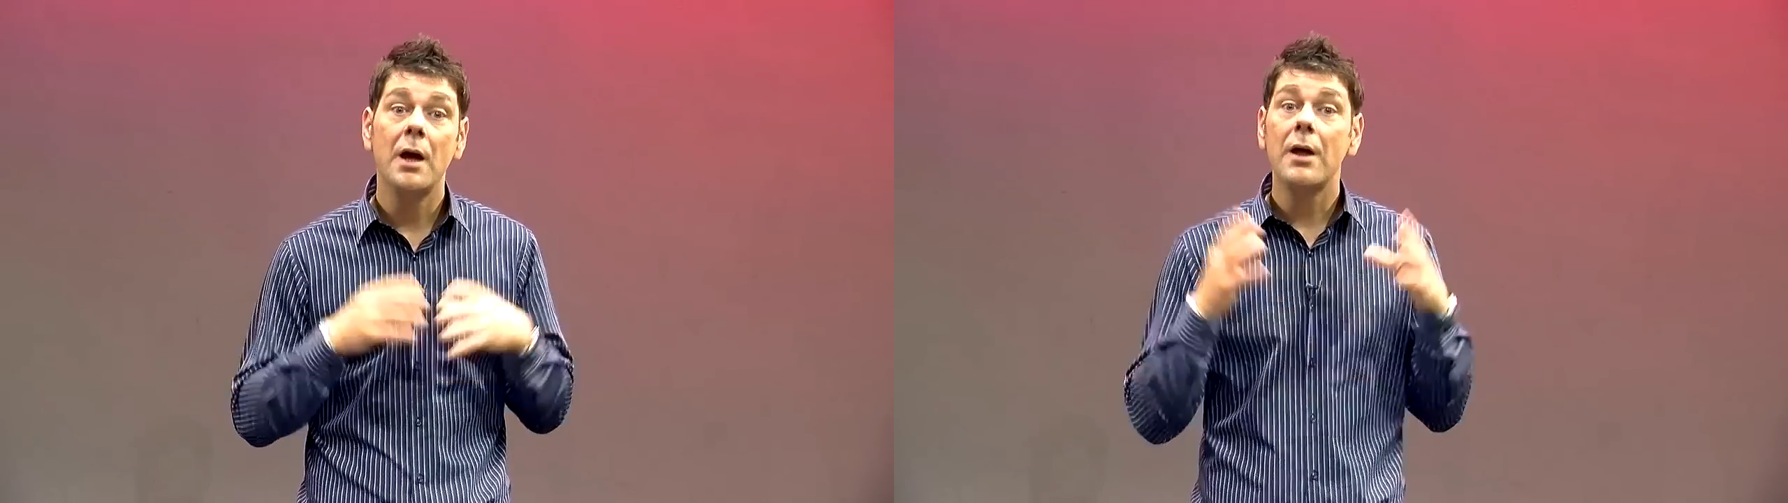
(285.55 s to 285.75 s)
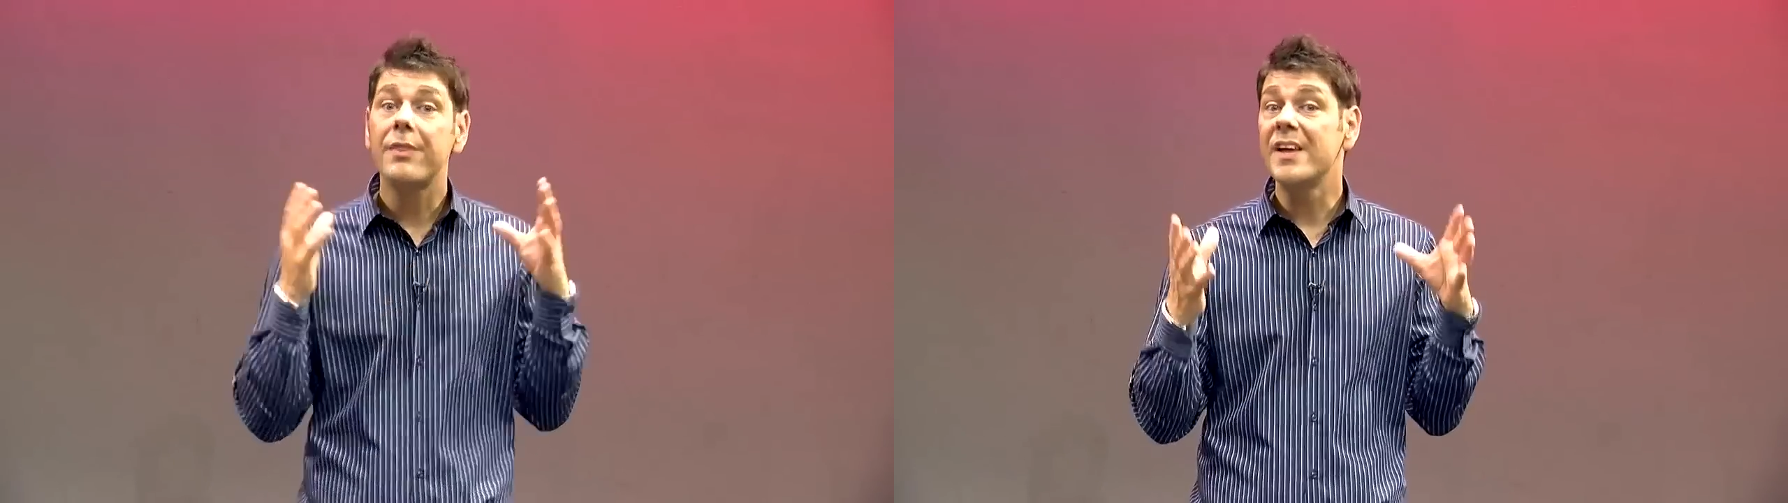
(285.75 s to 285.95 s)

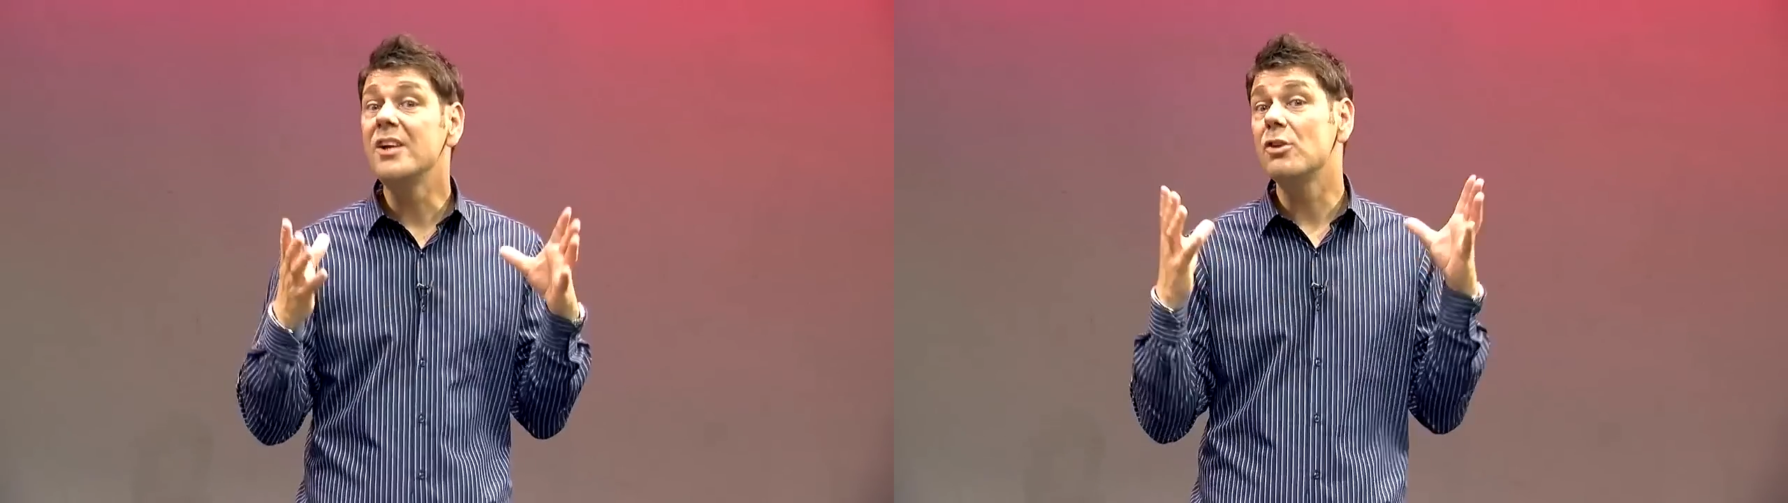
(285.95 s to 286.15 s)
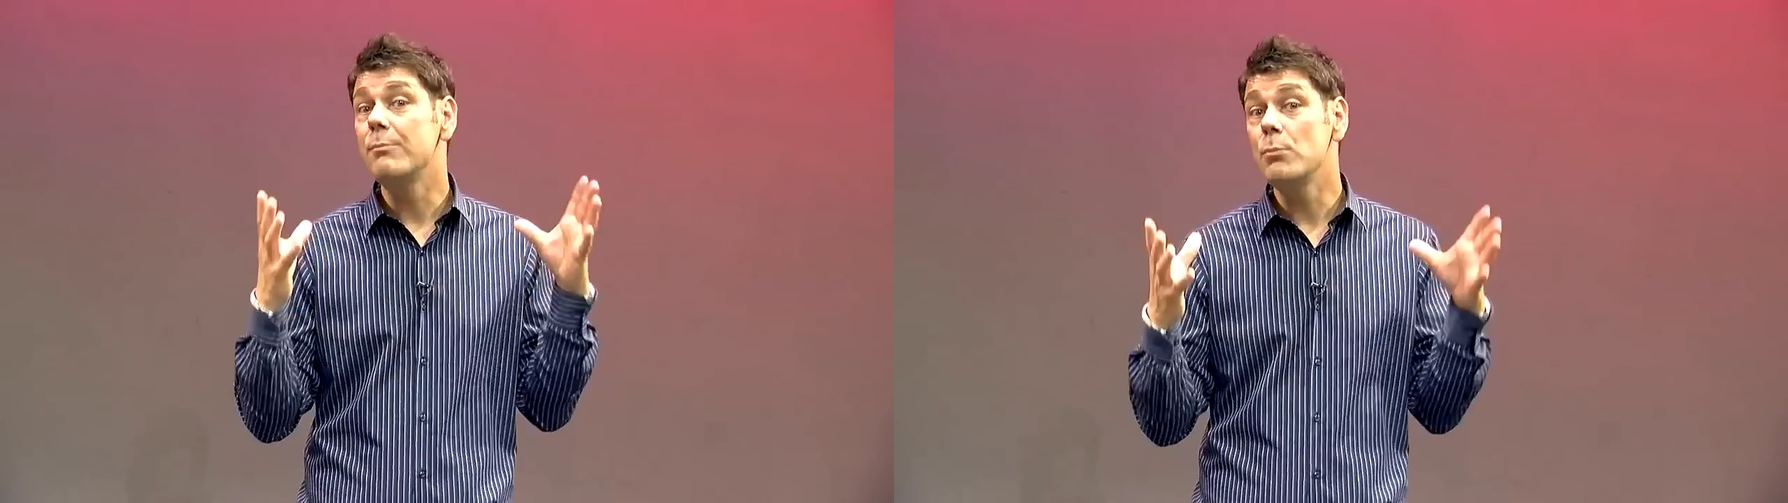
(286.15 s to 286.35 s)

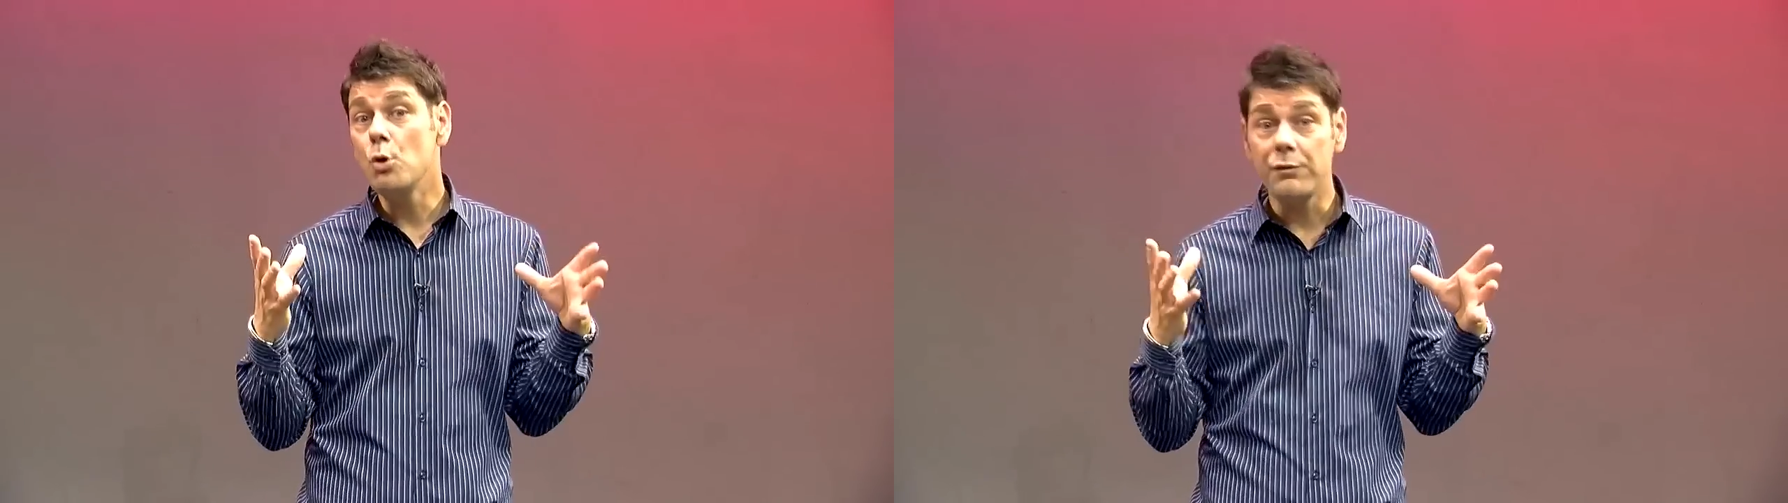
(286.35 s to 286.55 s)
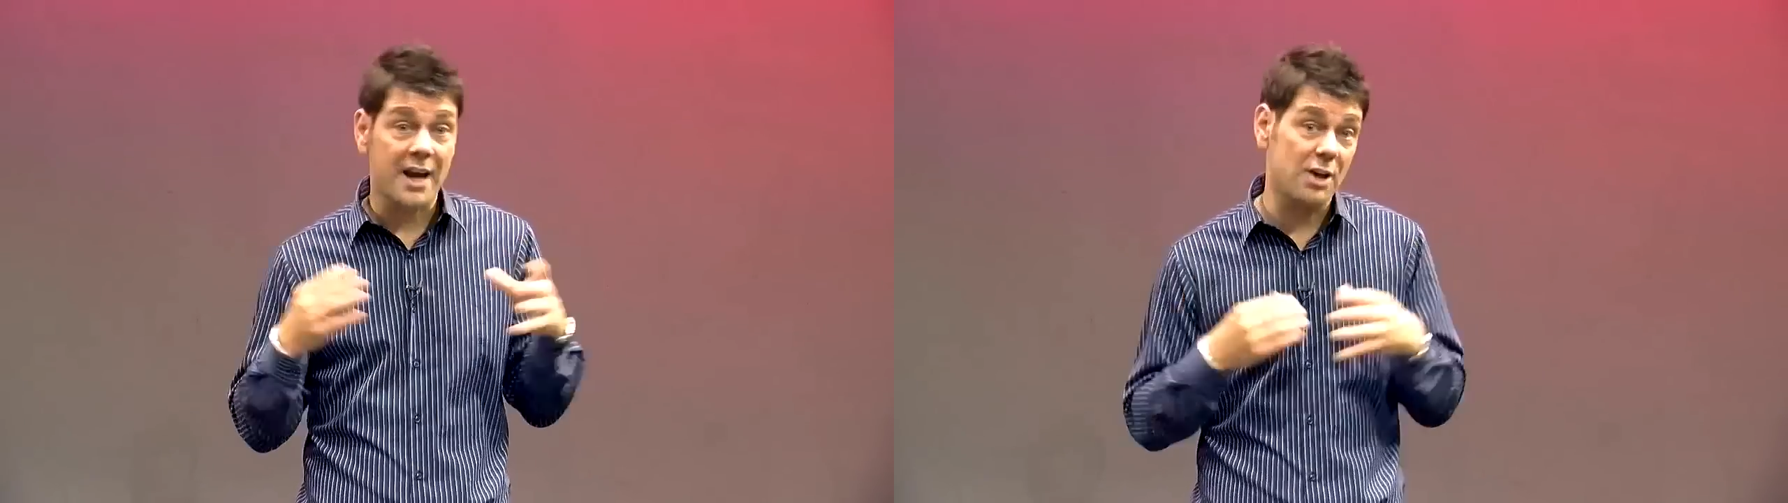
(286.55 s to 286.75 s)
Things that
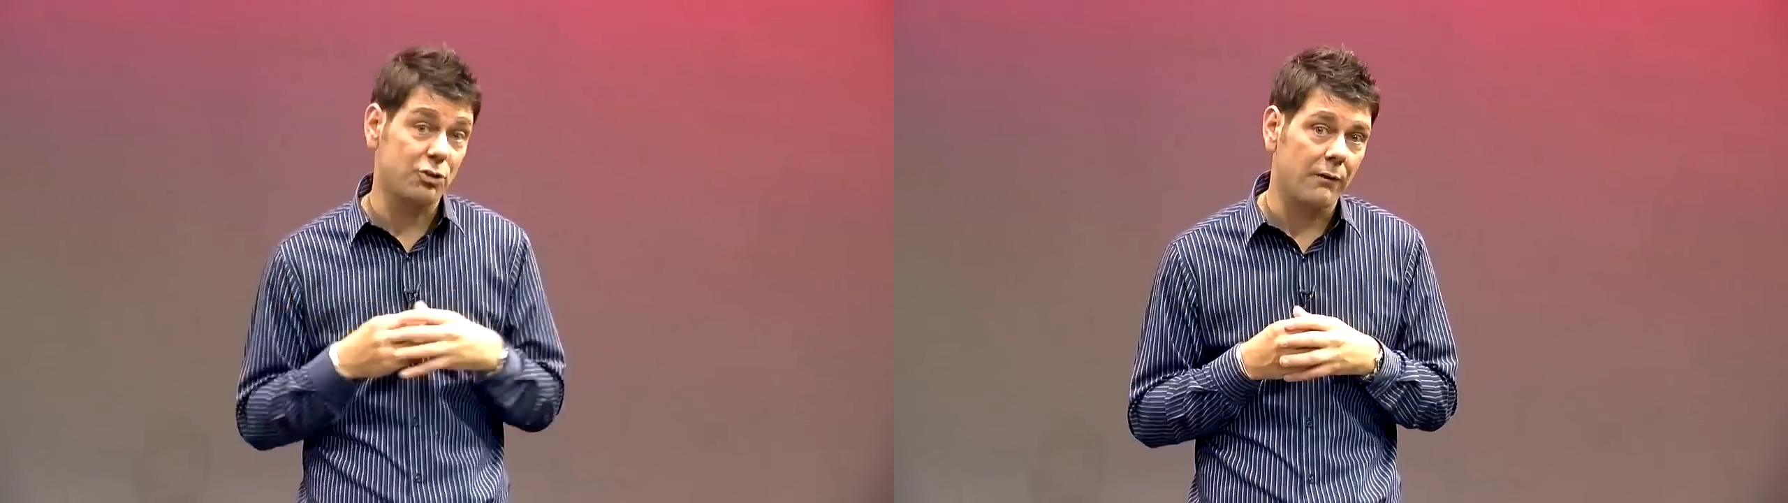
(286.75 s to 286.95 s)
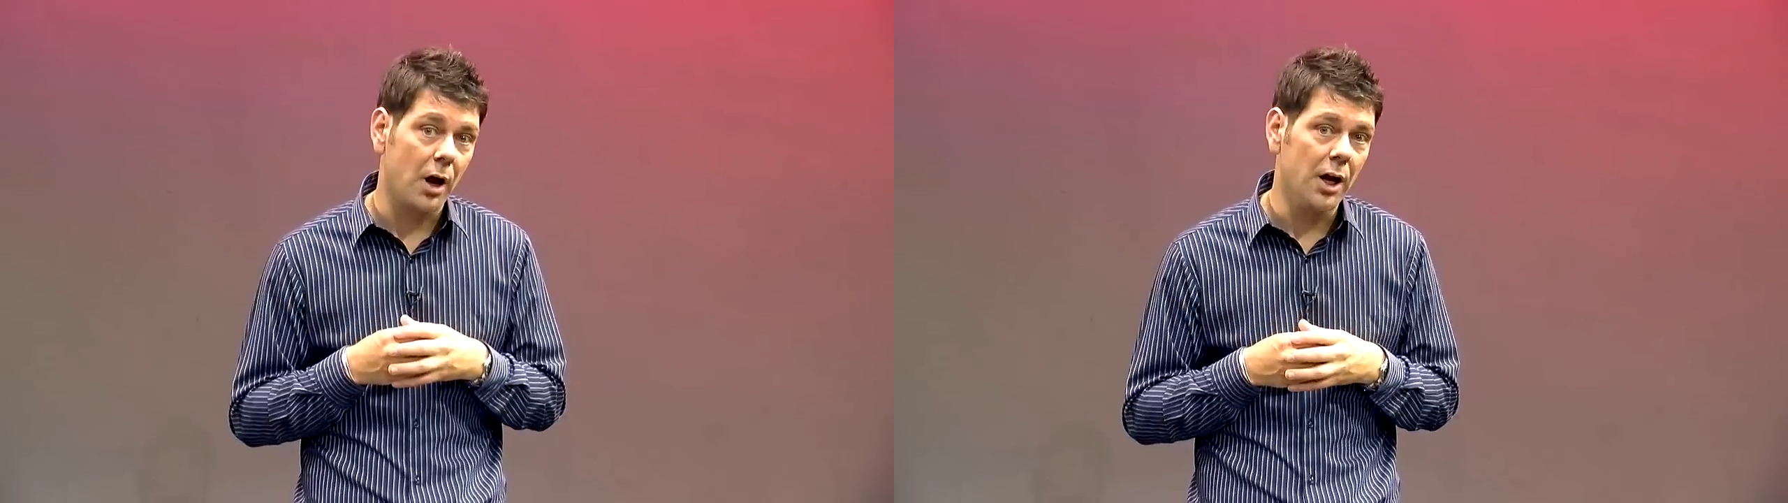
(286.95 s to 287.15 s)
move catch
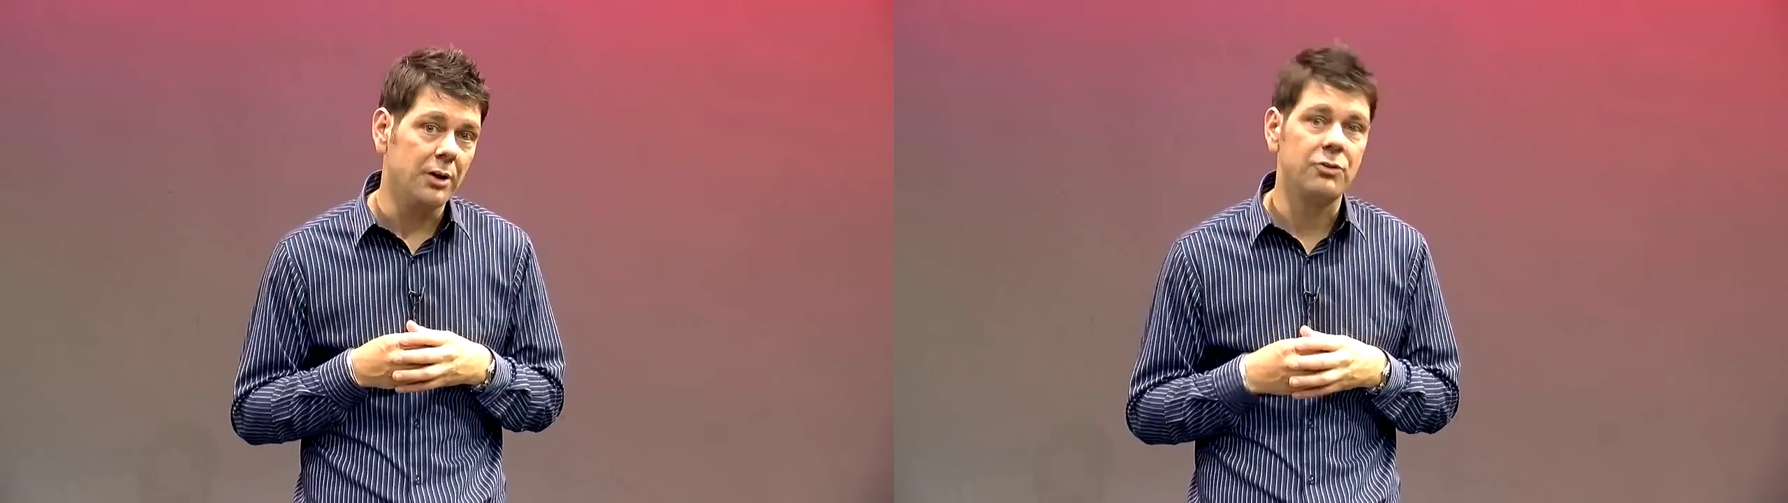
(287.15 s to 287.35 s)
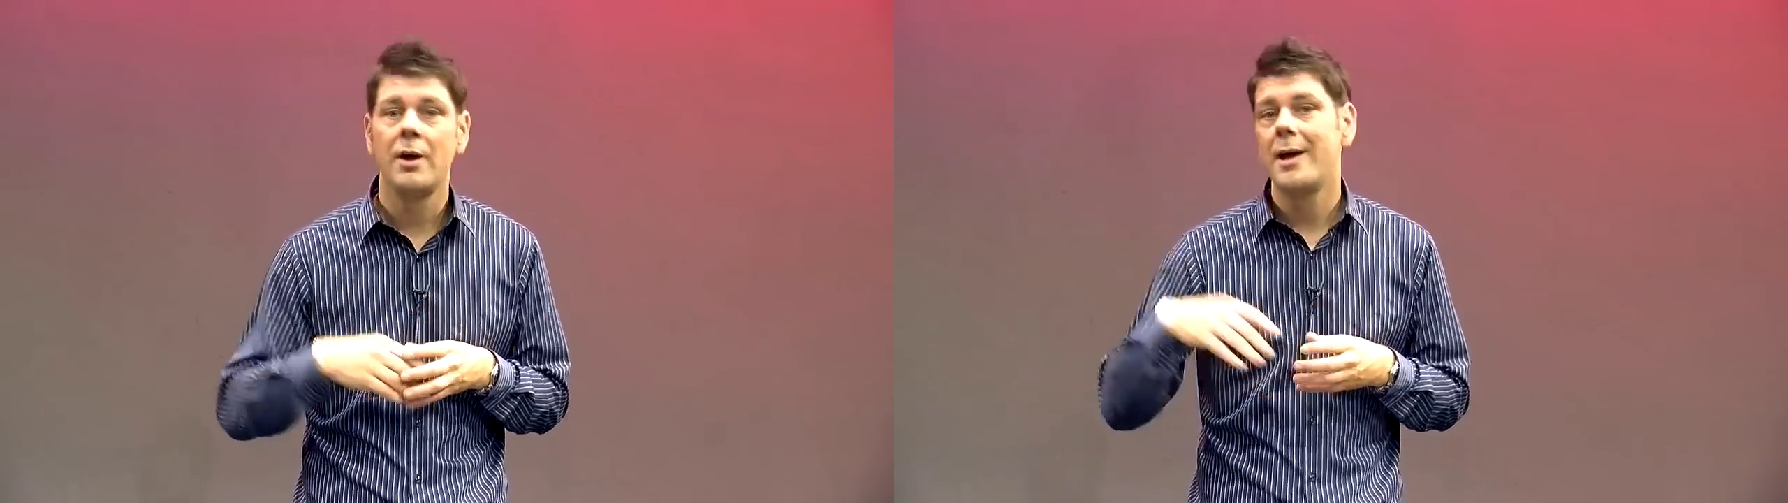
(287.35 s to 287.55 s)
our eyes,